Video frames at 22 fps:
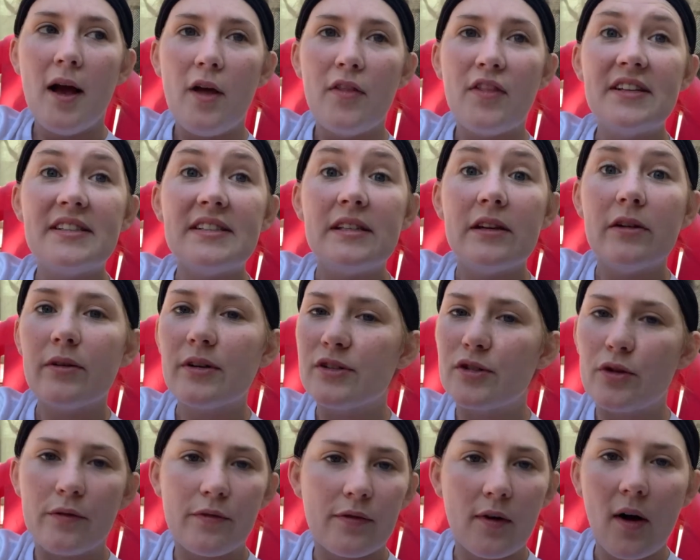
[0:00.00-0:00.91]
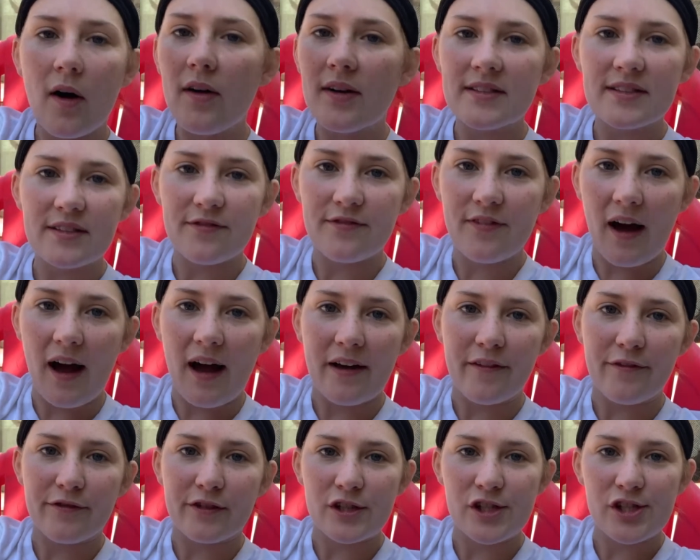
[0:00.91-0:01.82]
The series overall is a
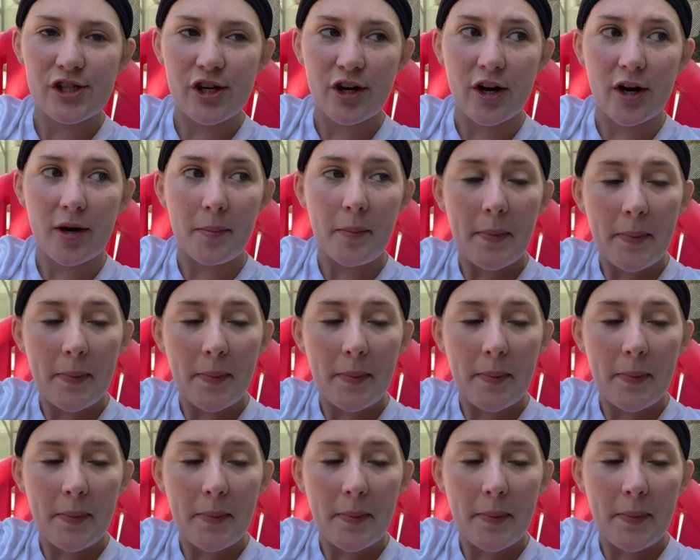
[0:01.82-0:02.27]
5 for sure,